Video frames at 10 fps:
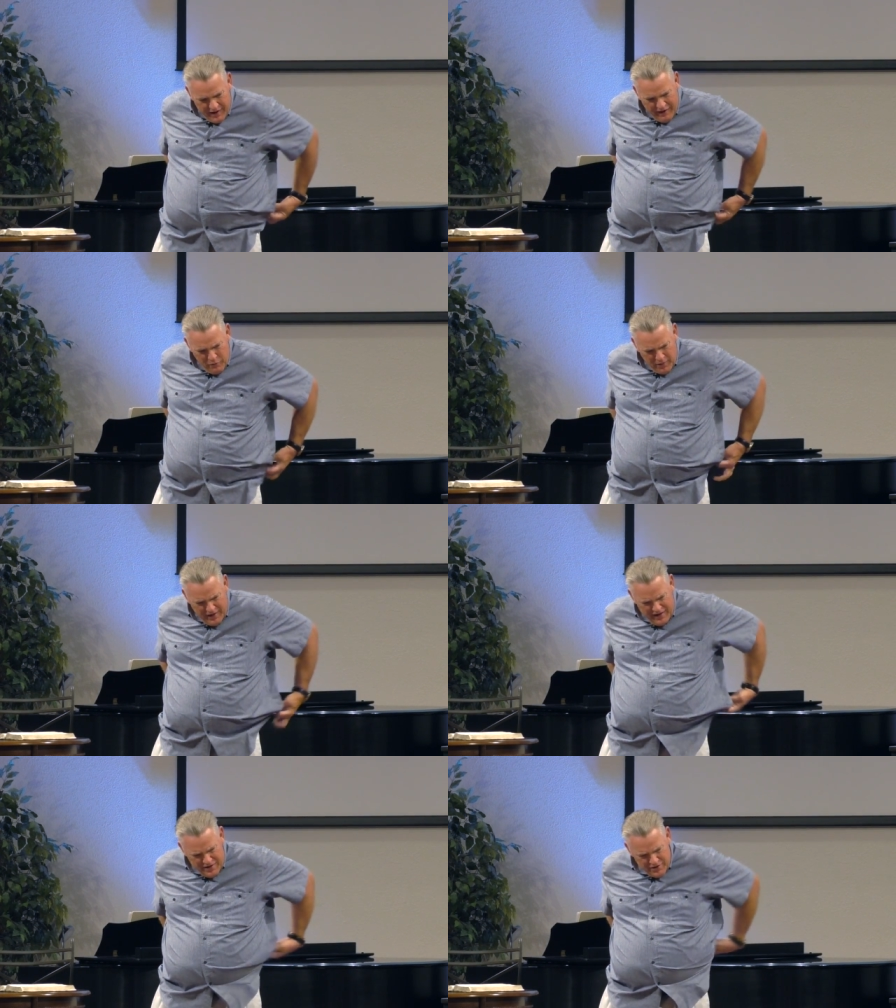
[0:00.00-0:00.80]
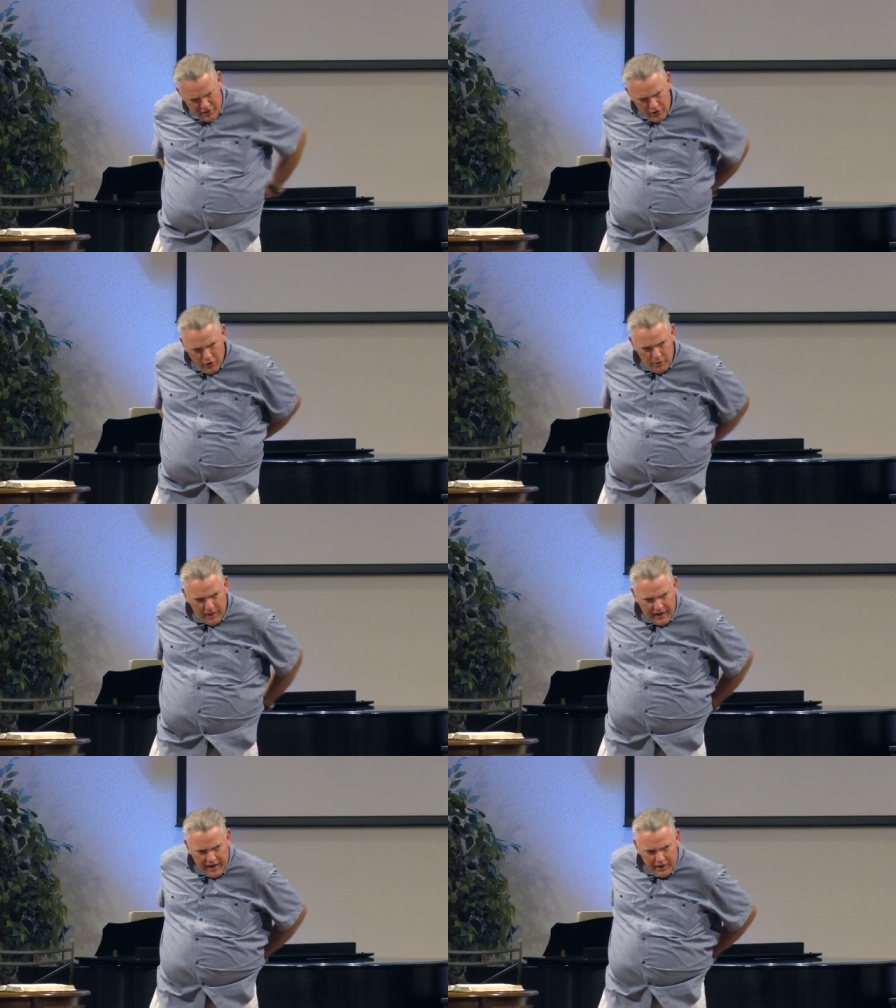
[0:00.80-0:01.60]
everybody needs to know
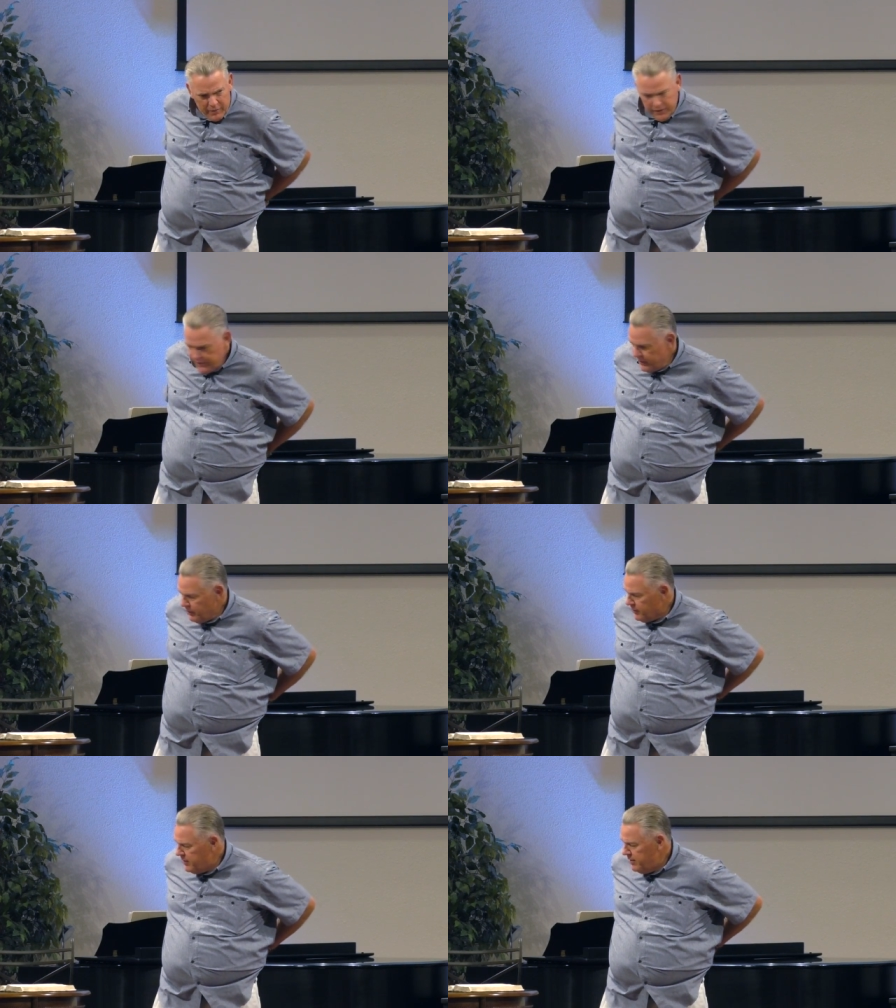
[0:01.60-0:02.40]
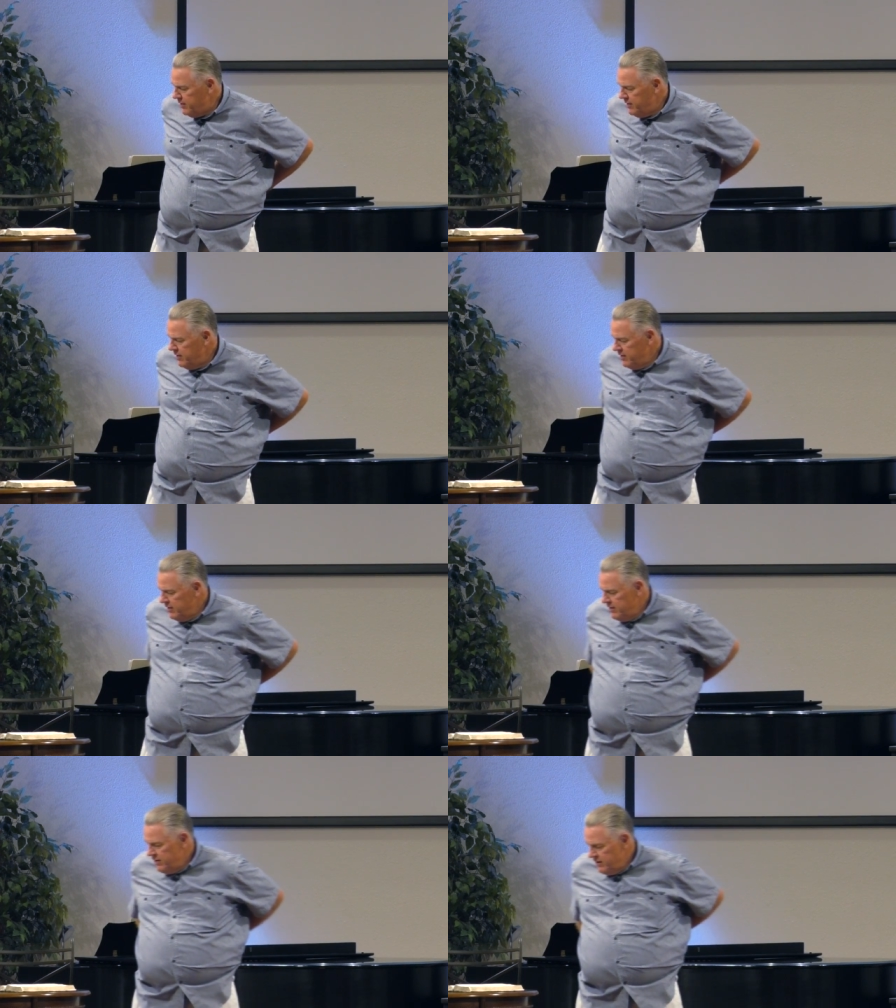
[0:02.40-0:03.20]
about how to be filled
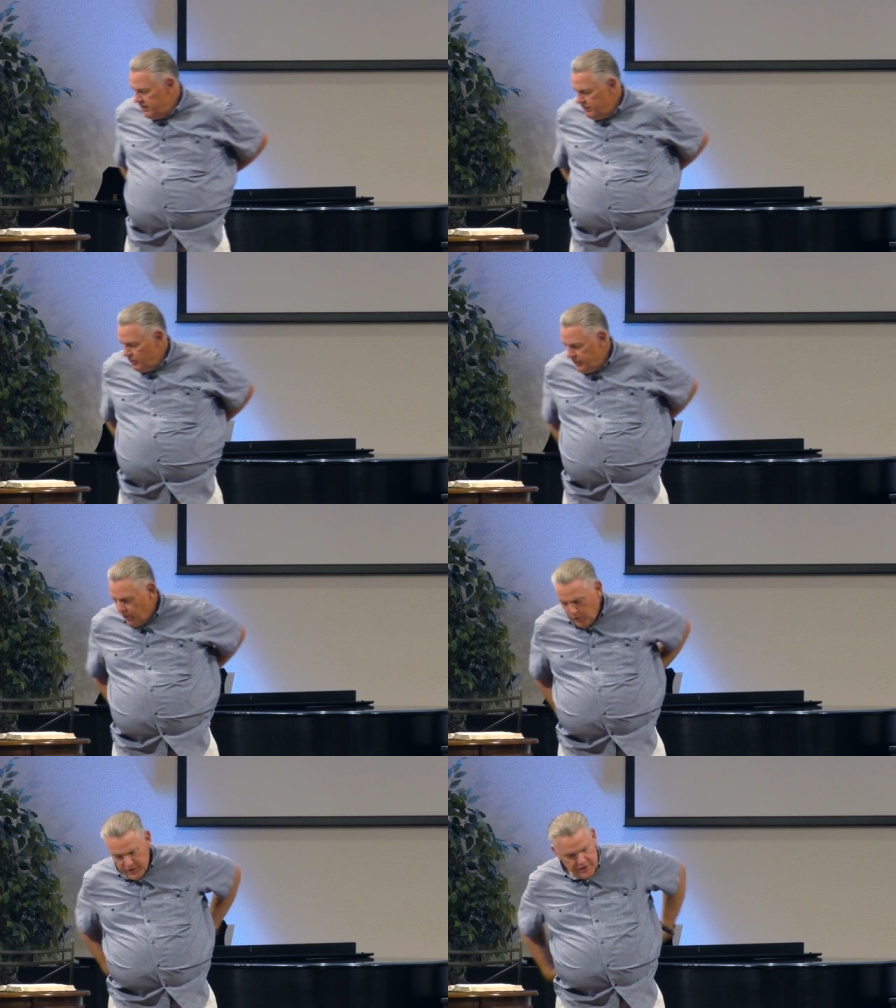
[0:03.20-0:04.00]
with the Holy